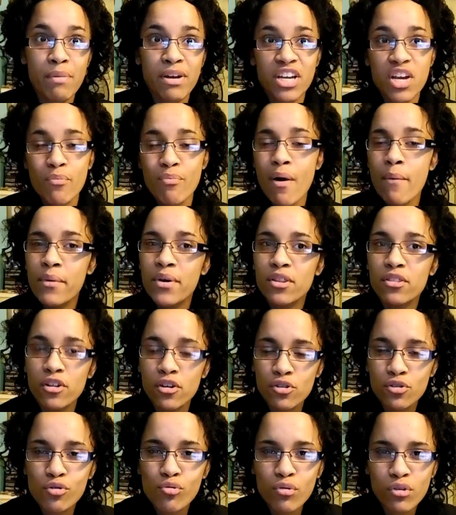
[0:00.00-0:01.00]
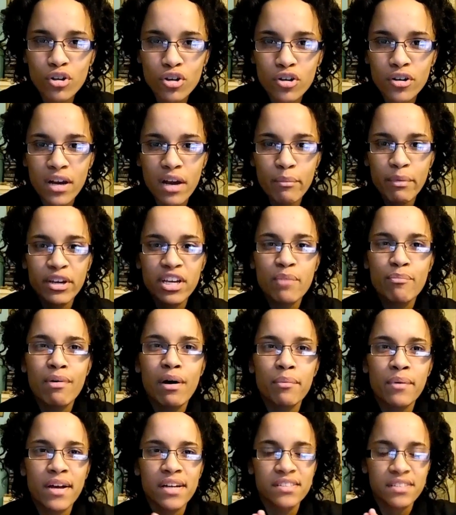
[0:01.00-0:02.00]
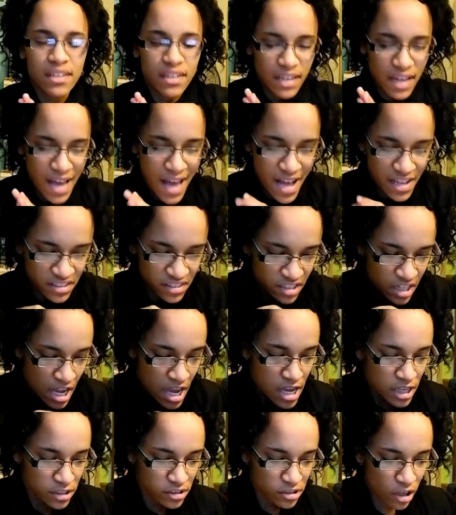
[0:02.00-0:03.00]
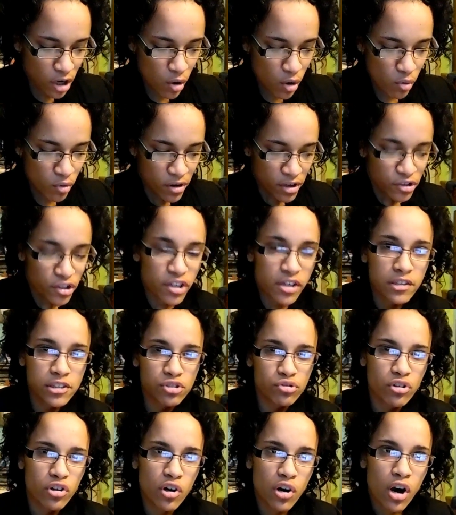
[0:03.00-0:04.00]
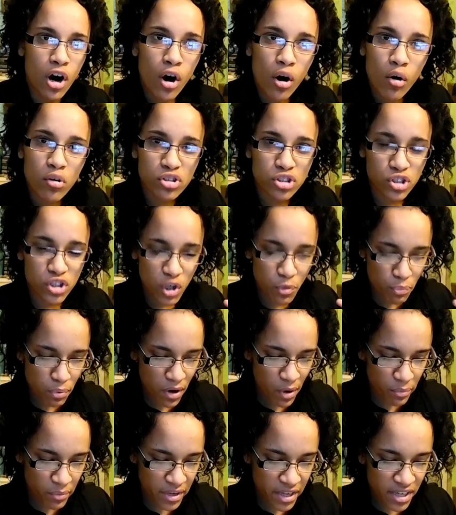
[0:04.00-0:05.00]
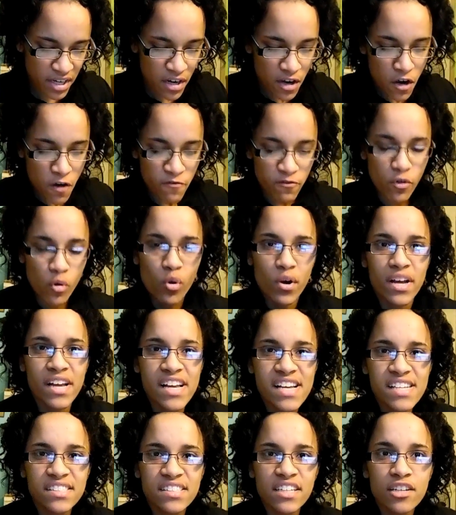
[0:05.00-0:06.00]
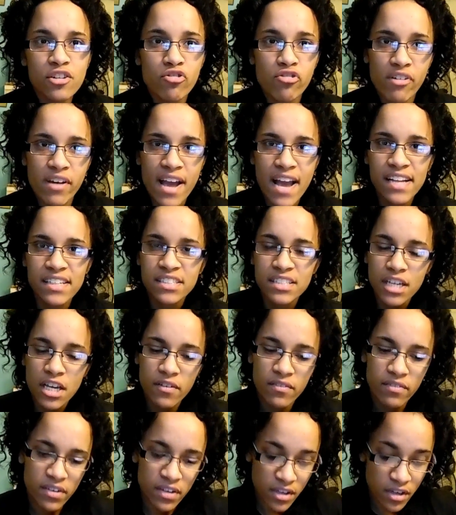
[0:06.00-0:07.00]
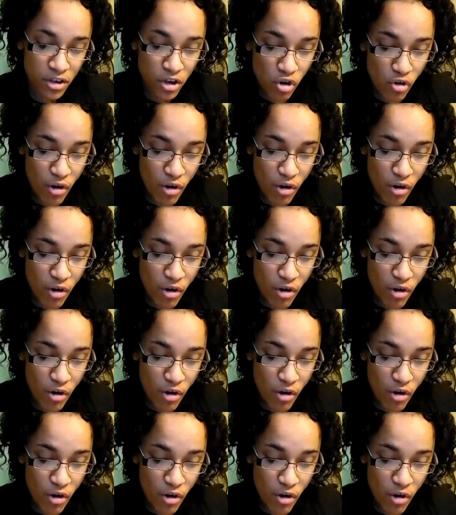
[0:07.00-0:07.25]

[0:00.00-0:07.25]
make your pumpkins look cooler and make your pumpkins last. So you can drill holes in your pumpkin for easy creative